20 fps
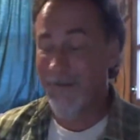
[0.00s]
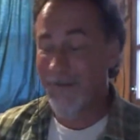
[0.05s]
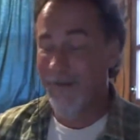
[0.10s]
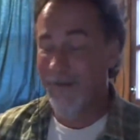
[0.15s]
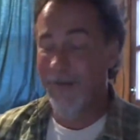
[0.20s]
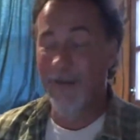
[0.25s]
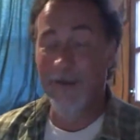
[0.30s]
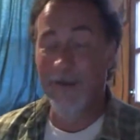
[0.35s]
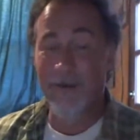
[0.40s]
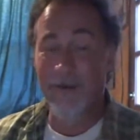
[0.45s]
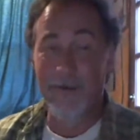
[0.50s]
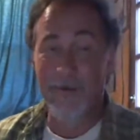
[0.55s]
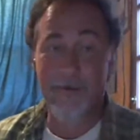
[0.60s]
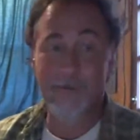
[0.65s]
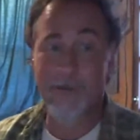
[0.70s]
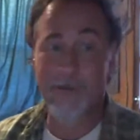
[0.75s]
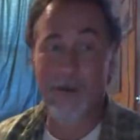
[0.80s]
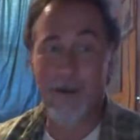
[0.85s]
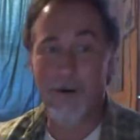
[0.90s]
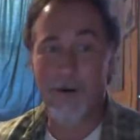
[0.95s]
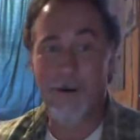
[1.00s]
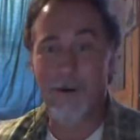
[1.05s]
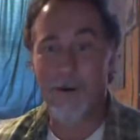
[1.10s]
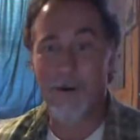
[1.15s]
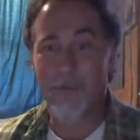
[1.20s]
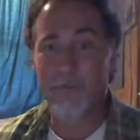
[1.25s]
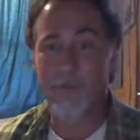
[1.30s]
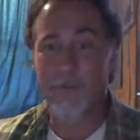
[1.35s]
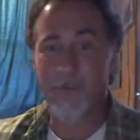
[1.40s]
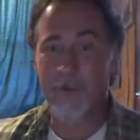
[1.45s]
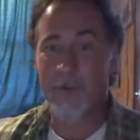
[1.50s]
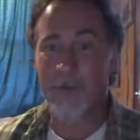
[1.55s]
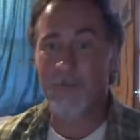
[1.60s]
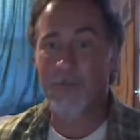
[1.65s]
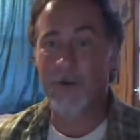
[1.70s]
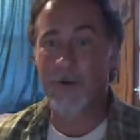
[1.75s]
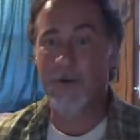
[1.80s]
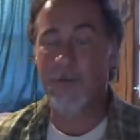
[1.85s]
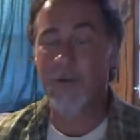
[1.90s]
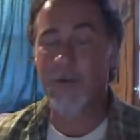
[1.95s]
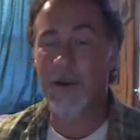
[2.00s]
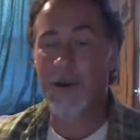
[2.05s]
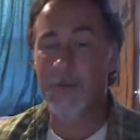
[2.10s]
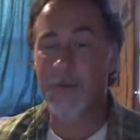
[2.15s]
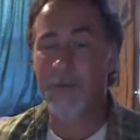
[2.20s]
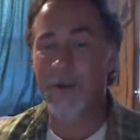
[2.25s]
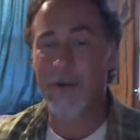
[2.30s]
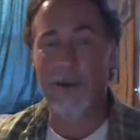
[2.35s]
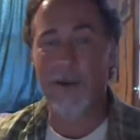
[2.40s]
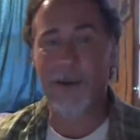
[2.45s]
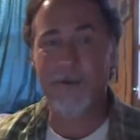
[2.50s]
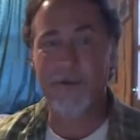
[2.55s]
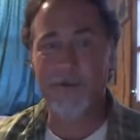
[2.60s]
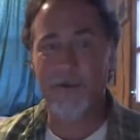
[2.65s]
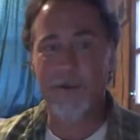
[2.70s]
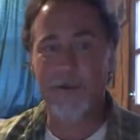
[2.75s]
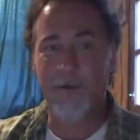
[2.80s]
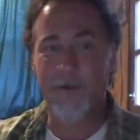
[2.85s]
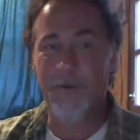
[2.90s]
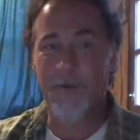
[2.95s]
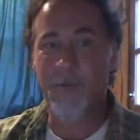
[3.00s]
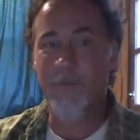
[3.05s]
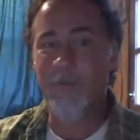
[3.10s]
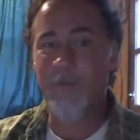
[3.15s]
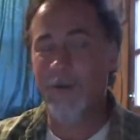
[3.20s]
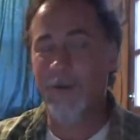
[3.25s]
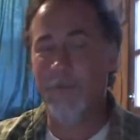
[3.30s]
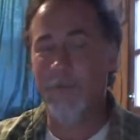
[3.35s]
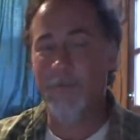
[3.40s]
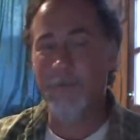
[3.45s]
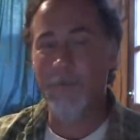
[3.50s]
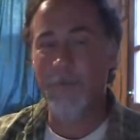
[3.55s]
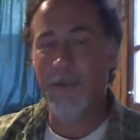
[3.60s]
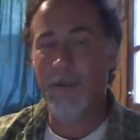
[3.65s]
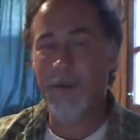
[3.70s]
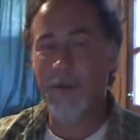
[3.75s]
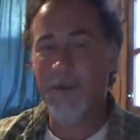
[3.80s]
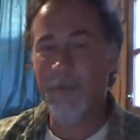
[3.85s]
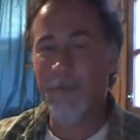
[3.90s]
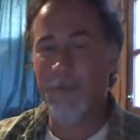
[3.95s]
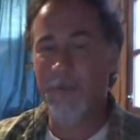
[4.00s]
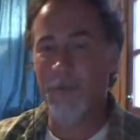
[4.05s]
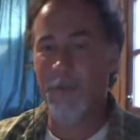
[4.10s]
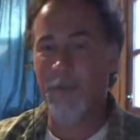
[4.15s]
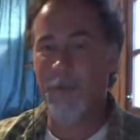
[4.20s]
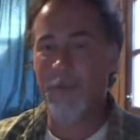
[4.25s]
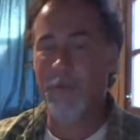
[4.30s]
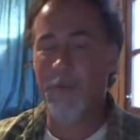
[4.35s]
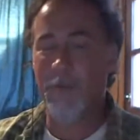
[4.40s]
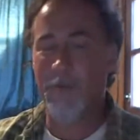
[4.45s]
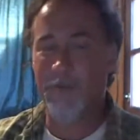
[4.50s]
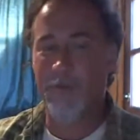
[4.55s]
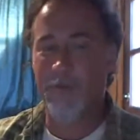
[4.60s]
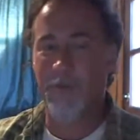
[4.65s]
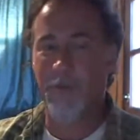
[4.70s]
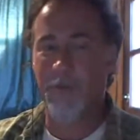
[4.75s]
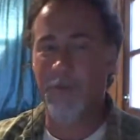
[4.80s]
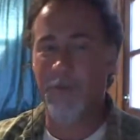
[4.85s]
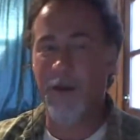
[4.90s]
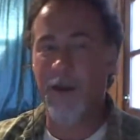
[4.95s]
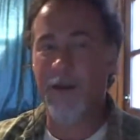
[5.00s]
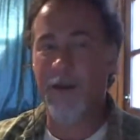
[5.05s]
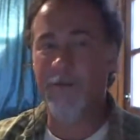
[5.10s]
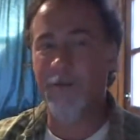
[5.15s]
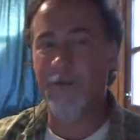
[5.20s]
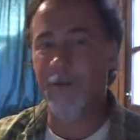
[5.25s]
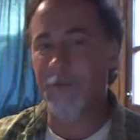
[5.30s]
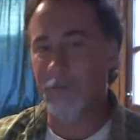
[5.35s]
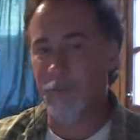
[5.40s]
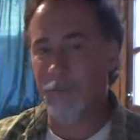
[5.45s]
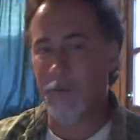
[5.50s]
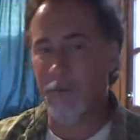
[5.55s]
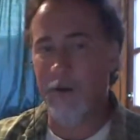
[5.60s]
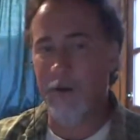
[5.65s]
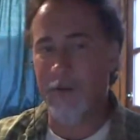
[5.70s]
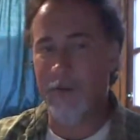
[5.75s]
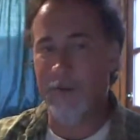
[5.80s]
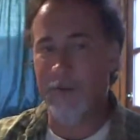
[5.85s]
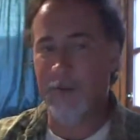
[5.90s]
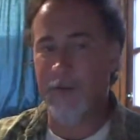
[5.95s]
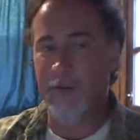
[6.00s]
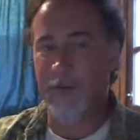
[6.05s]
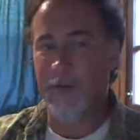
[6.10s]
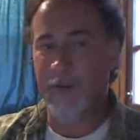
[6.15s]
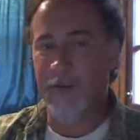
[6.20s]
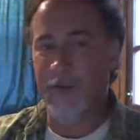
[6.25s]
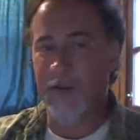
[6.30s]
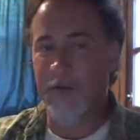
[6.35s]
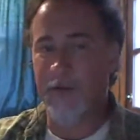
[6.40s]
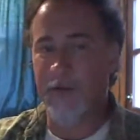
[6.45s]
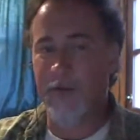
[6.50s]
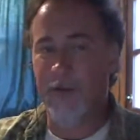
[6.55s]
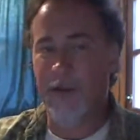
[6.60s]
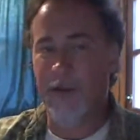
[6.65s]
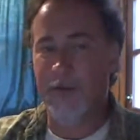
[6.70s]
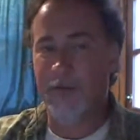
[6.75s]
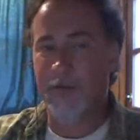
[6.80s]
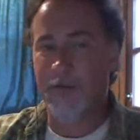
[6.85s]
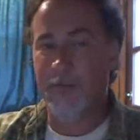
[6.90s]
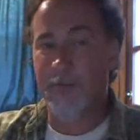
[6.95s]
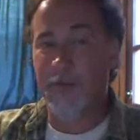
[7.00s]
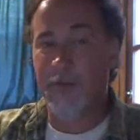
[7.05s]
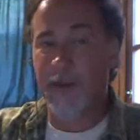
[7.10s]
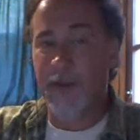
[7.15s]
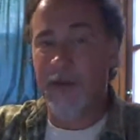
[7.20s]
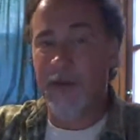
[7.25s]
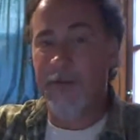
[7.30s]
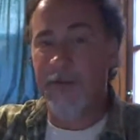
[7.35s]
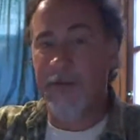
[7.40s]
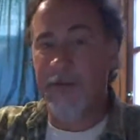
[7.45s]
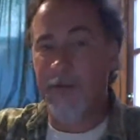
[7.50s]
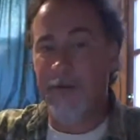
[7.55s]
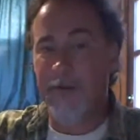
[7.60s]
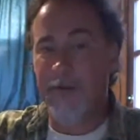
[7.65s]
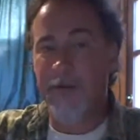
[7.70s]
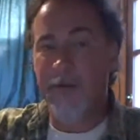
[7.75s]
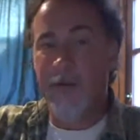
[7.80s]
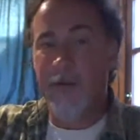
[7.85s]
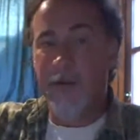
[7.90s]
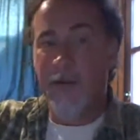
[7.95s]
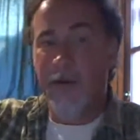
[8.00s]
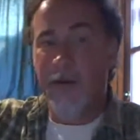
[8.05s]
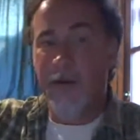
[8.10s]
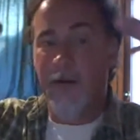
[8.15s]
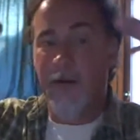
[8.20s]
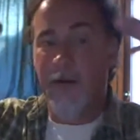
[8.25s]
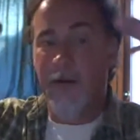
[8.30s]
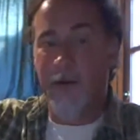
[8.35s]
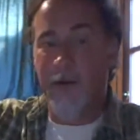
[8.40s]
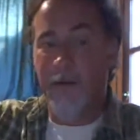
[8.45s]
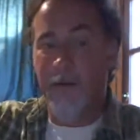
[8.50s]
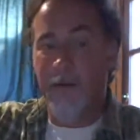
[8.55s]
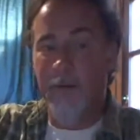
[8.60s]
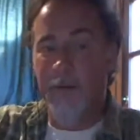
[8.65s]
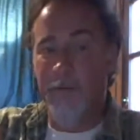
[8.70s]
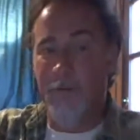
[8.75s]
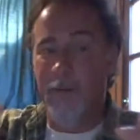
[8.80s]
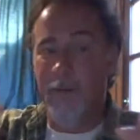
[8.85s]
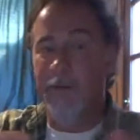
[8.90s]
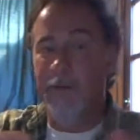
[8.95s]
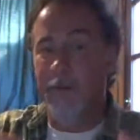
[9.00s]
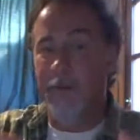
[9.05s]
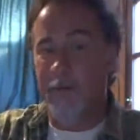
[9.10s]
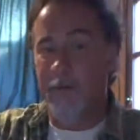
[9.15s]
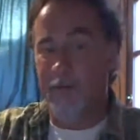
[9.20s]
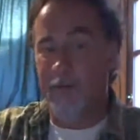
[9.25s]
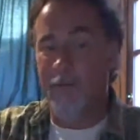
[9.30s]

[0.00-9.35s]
and it's not hard to figure out, but I actually used it to I took bricks and actually made the put the 2